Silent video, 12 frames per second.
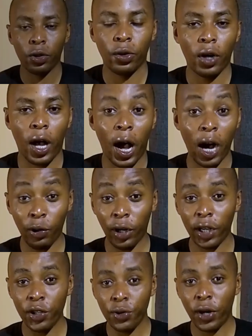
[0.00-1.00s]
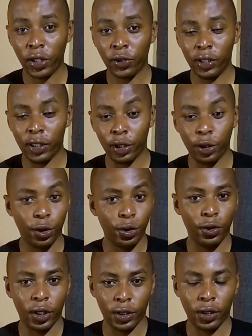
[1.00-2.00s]
So how can you actually grow
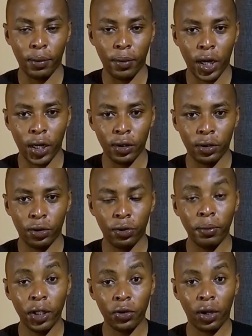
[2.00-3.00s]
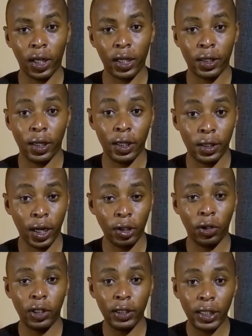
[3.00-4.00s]
your Chama to make sure that it
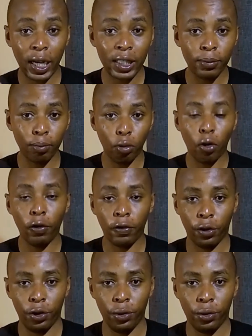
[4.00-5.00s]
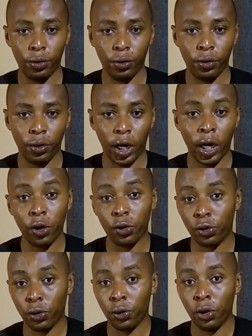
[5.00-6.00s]
actually does more for you and
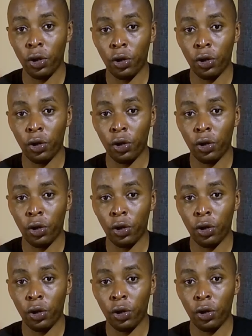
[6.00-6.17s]
also